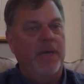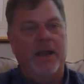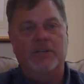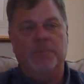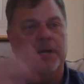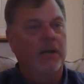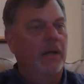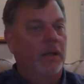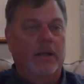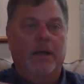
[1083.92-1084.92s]
management,
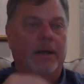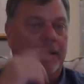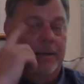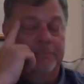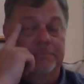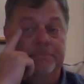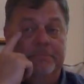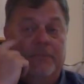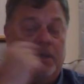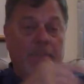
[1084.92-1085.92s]

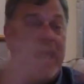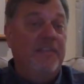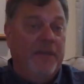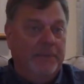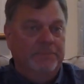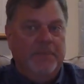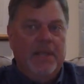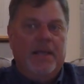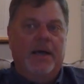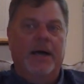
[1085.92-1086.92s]
it can be anything.
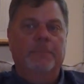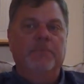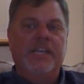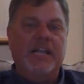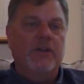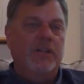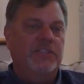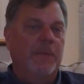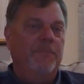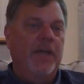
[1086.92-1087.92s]
Get good at
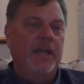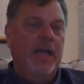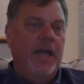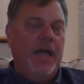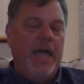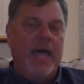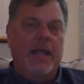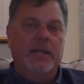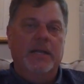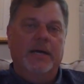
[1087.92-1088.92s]
something,
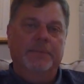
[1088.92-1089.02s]
and